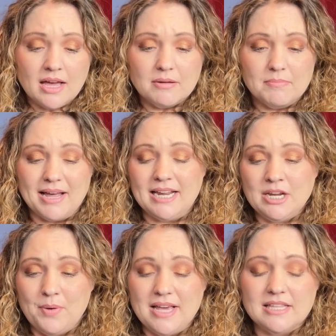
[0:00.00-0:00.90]
But
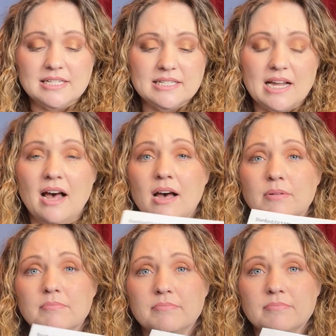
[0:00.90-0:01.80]
anyway, this
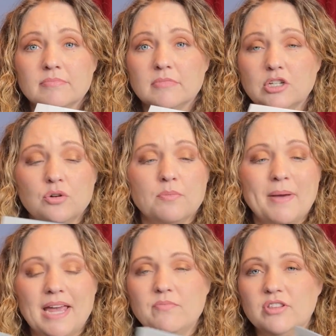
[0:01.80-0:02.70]
little
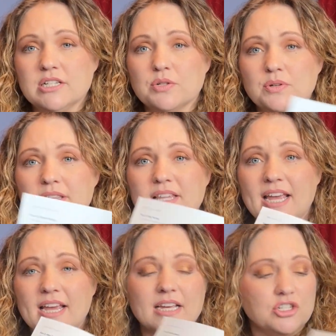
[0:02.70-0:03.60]
pamphlet sort of
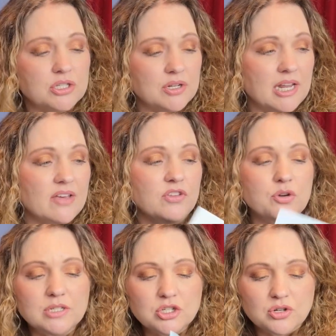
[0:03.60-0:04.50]
thing is just going to give
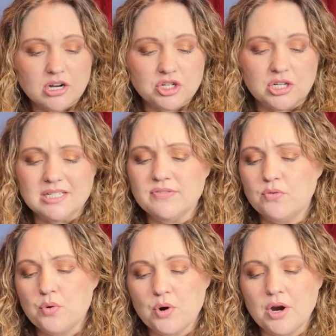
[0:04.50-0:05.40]
you instructions
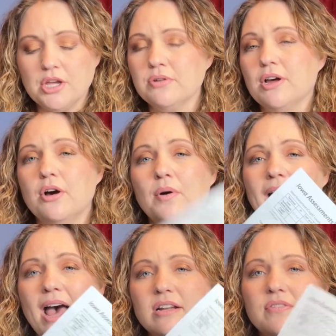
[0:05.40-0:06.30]
for,
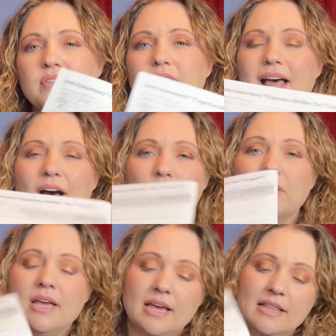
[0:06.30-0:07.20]
how to fill out
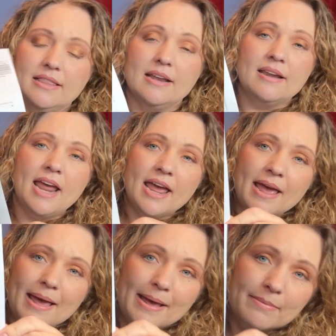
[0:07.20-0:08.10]
the
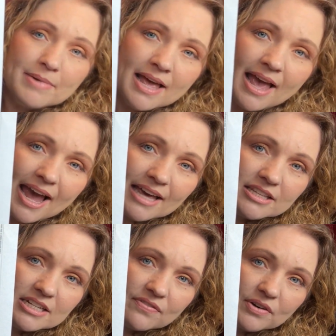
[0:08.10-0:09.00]
name and the
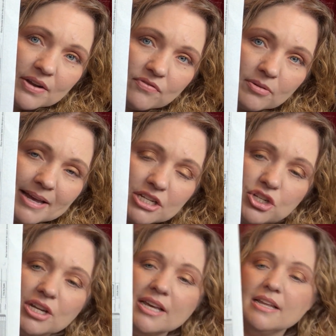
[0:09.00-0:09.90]
different
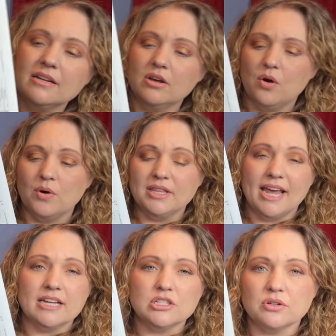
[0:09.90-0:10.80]
information on
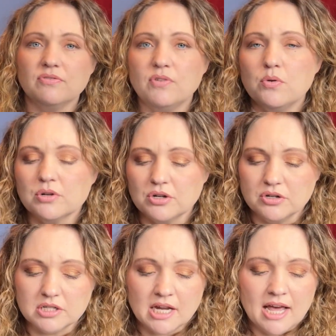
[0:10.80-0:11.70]
the answer
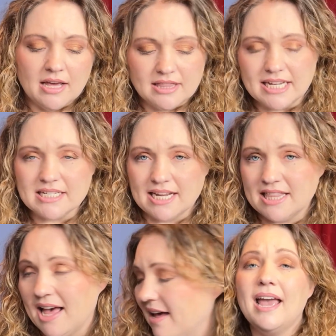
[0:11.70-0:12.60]
folders, things like
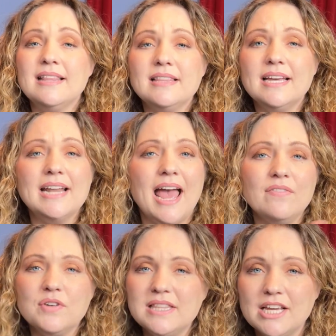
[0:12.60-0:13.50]
that. And then
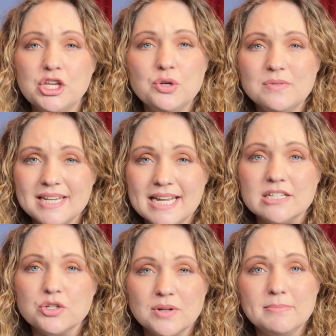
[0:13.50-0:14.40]
everything you need
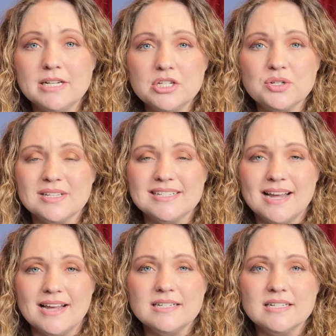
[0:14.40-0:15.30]
to administer the
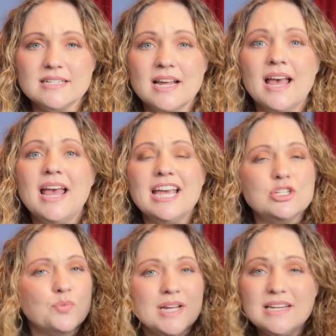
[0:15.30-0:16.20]
tests
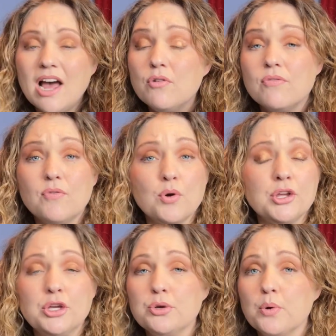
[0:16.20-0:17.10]
is written out for
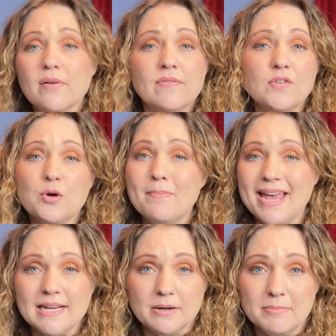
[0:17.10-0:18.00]
you
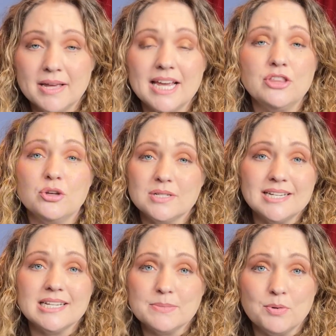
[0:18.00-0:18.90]
verbatim in
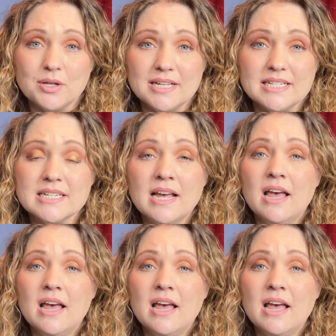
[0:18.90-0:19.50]
test booklets.